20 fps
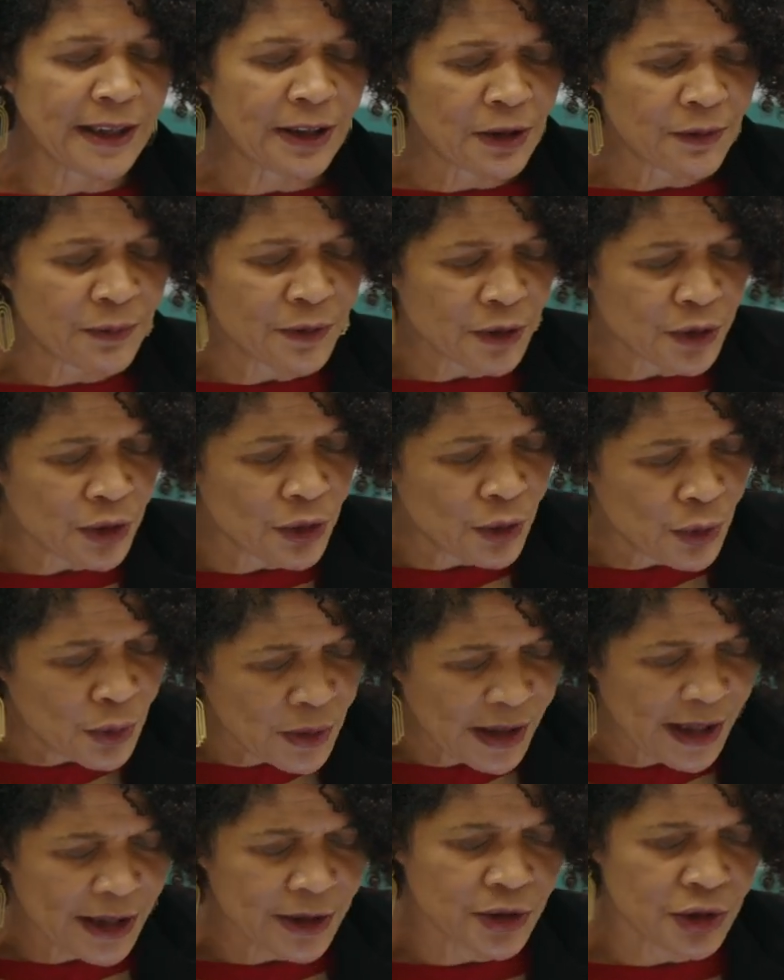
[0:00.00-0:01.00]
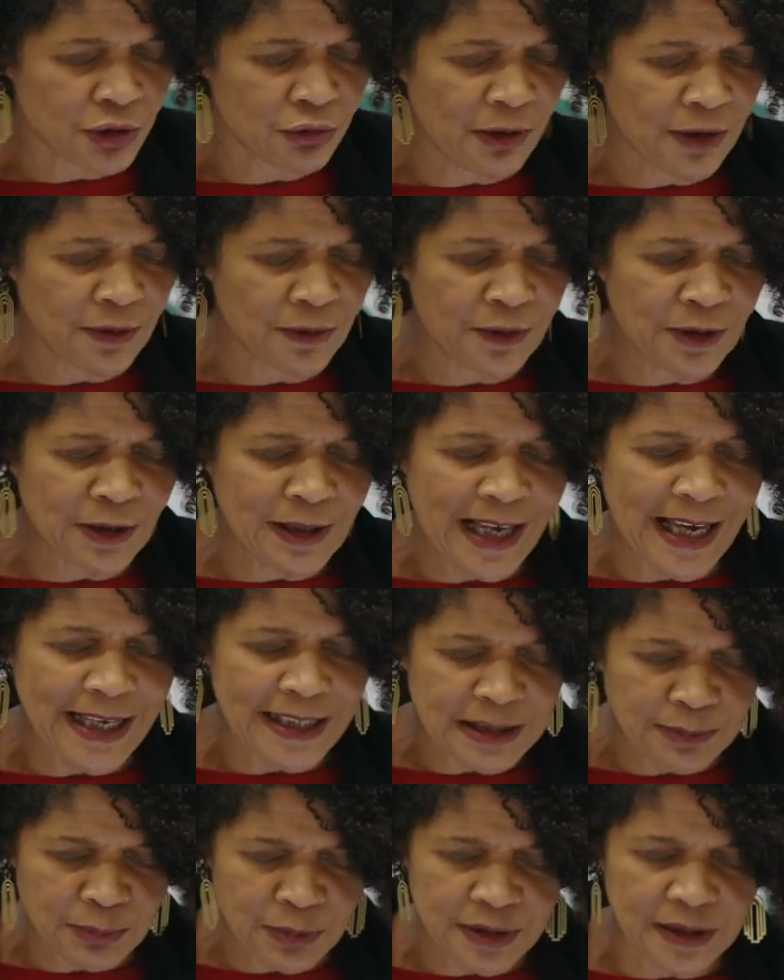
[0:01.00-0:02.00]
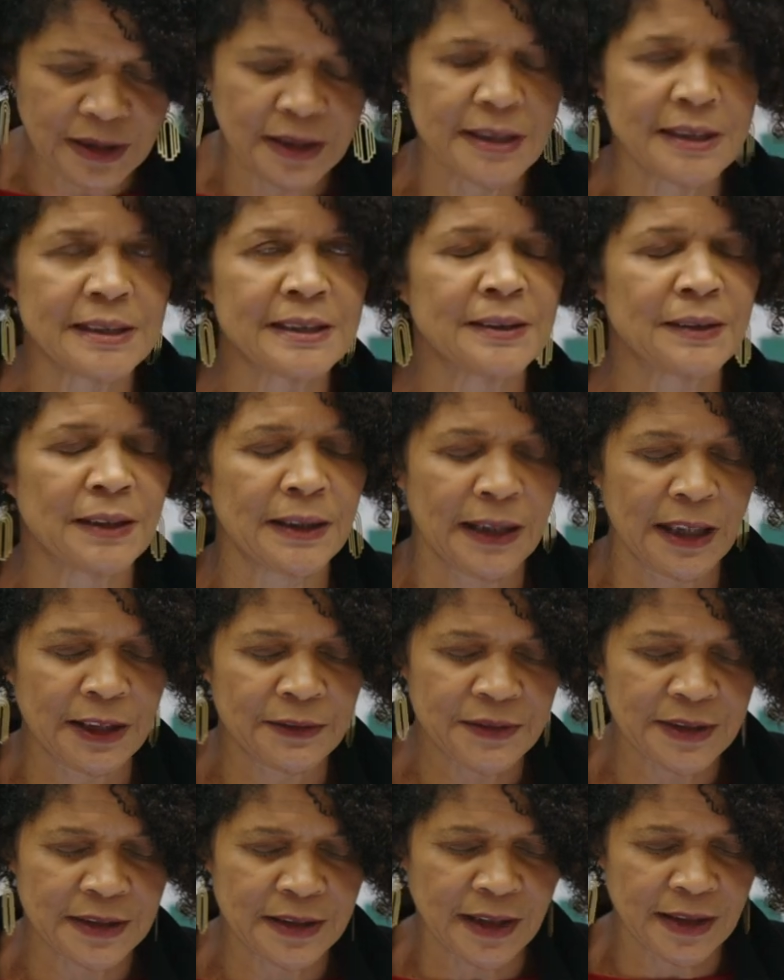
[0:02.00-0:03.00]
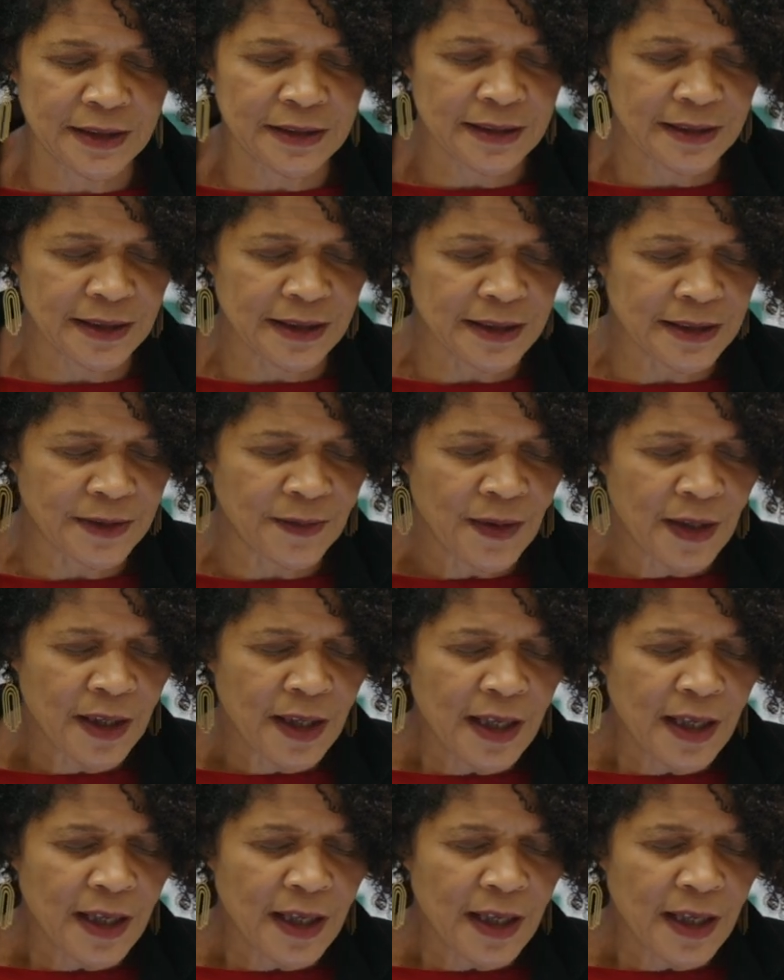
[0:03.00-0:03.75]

of this UK strength and expertise in the life sciences.